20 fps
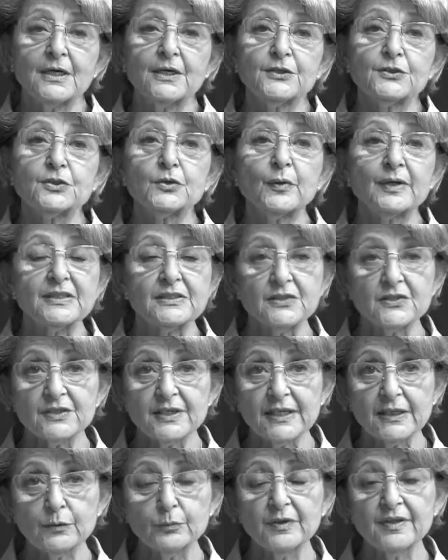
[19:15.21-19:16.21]
So I
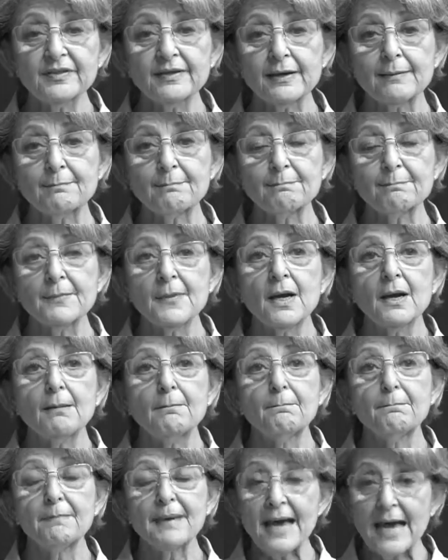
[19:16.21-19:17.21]
stayed with them
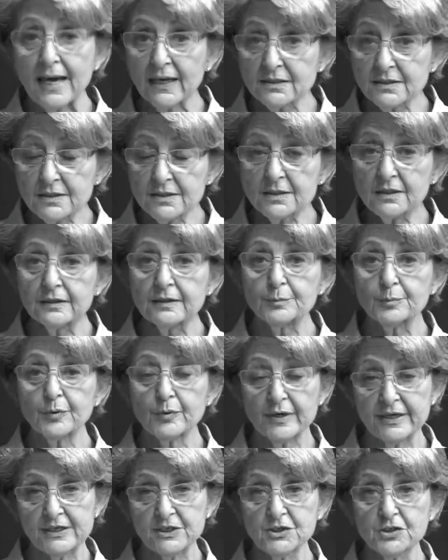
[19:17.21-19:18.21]
past the
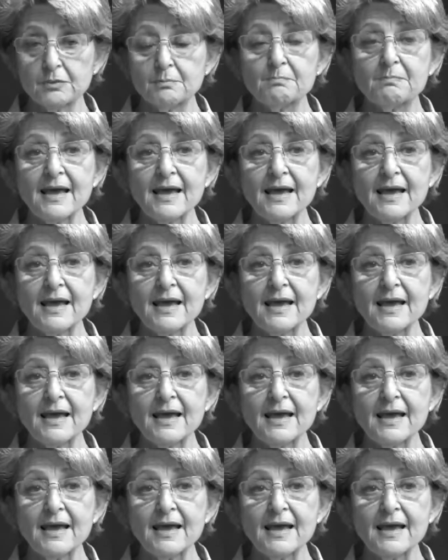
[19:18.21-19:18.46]
liberation,